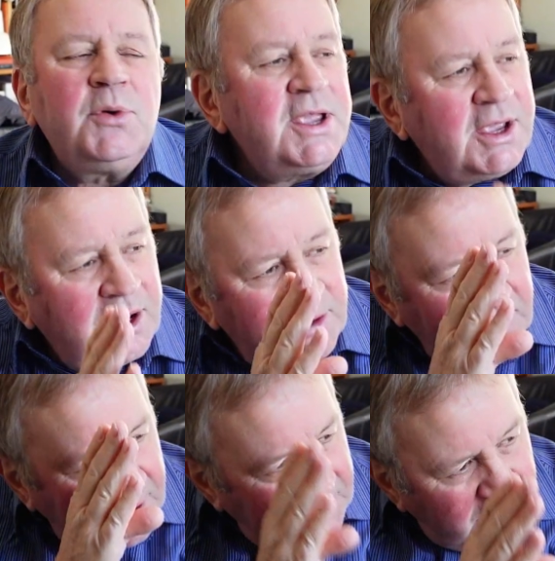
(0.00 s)
We can
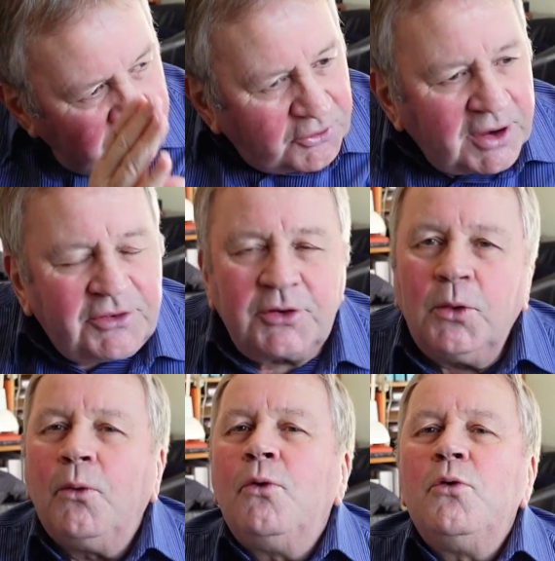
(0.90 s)
trace it
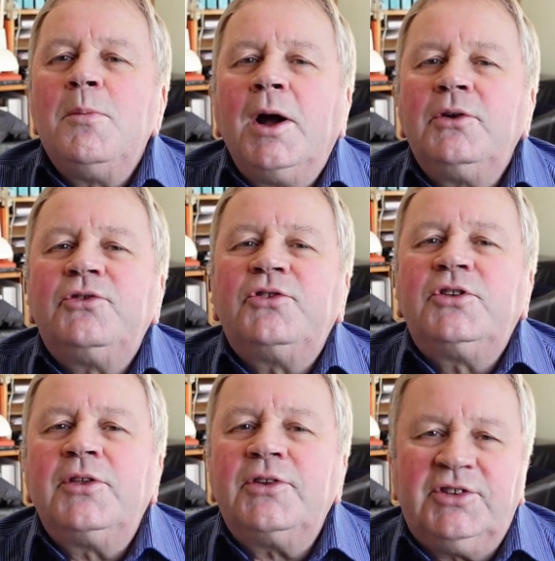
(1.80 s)
almost
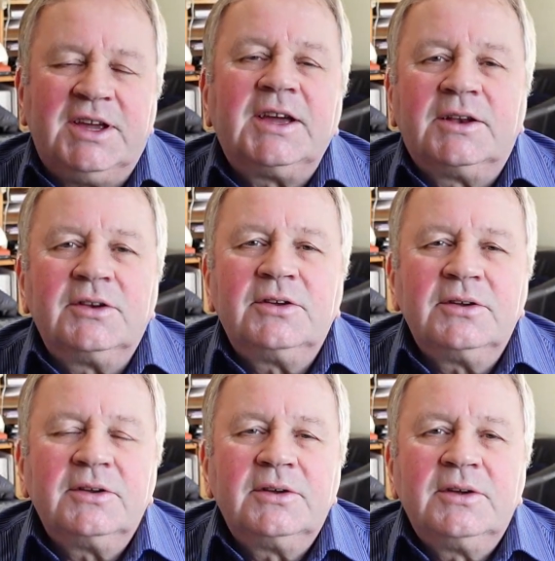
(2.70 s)
to the second
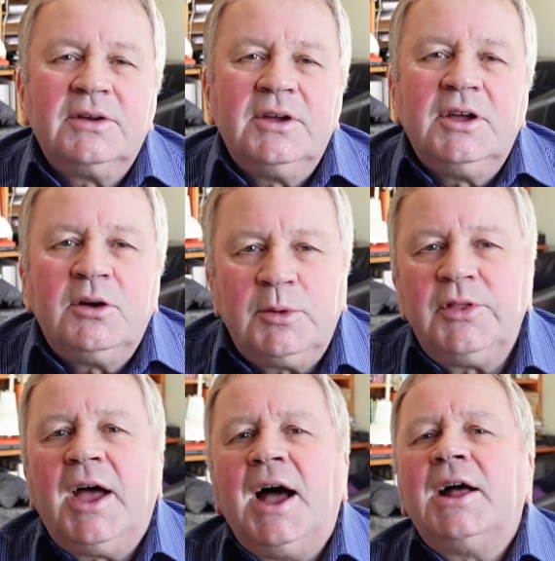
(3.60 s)
when
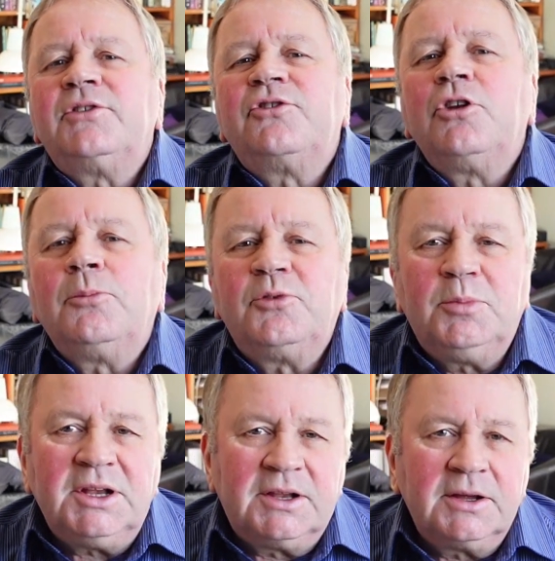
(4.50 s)
the heart stops
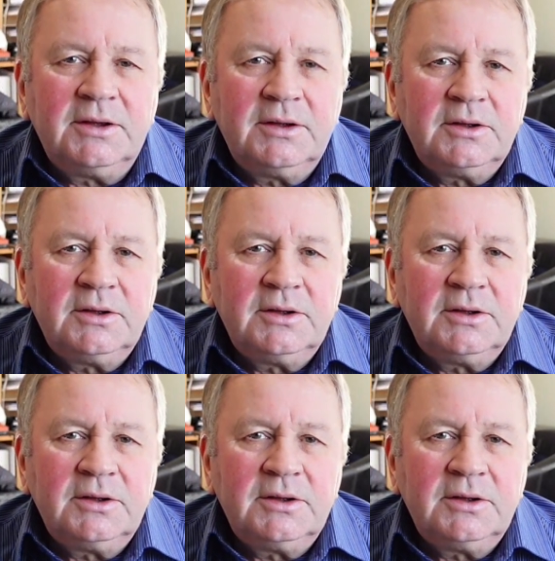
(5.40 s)
beating,